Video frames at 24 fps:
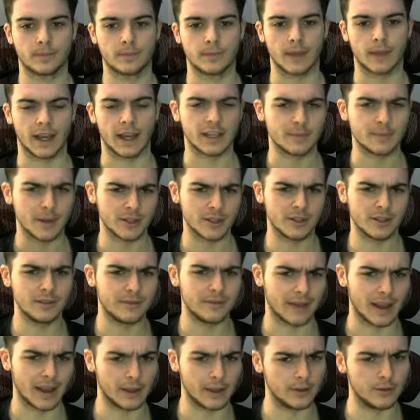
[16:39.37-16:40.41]
I especially
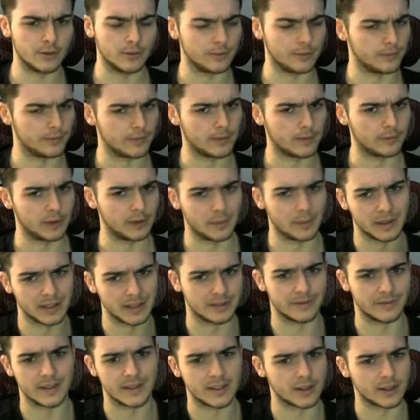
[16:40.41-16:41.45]
value flipping this
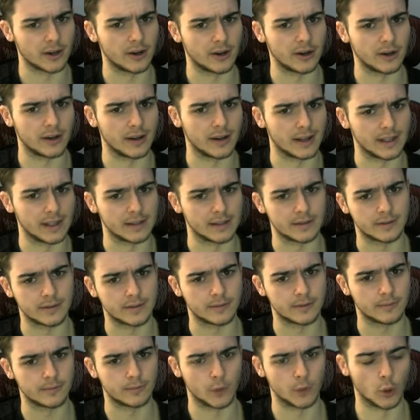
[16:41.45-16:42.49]
V-Star
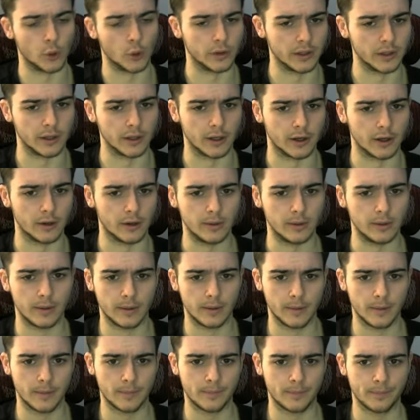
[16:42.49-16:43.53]
against Golden Go,
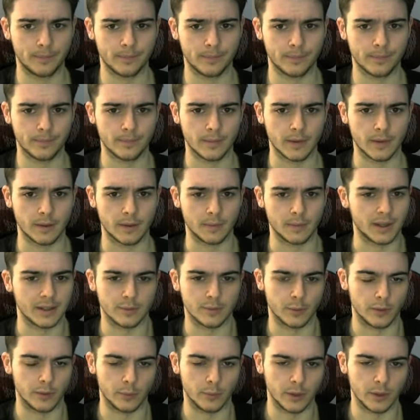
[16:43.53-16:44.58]
because
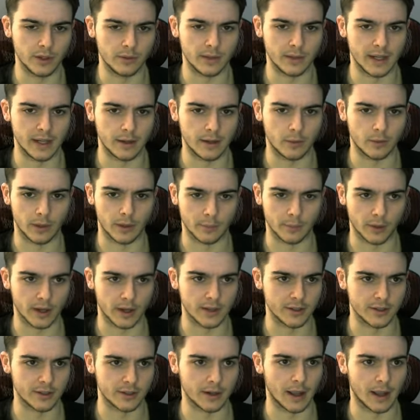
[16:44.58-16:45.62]
when you take a
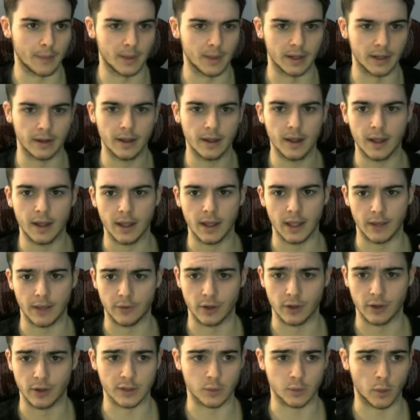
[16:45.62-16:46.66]
1-prizer, I mean, if
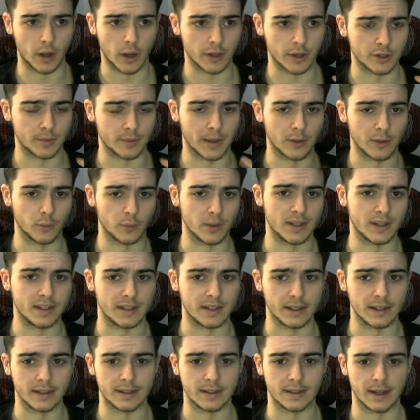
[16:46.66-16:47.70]
you guys watched my
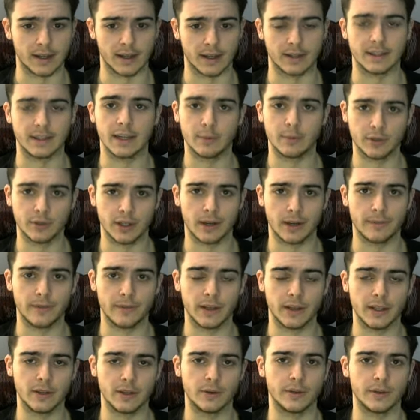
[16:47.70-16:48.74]
recent tabletop
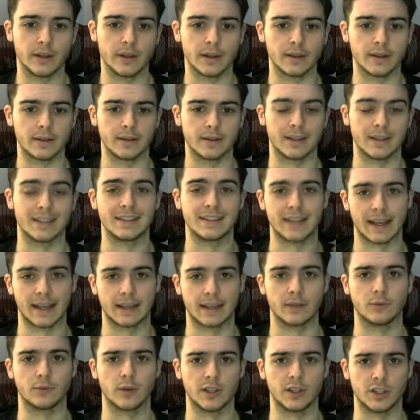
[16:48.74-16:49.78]
video, the
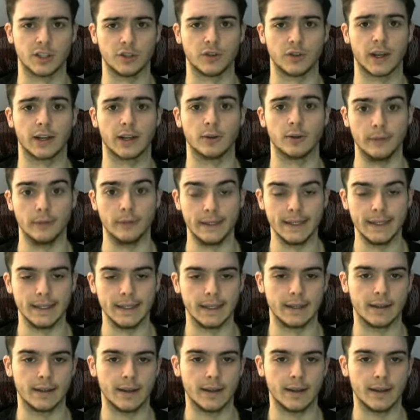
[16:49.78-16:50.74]
second Regidrago League,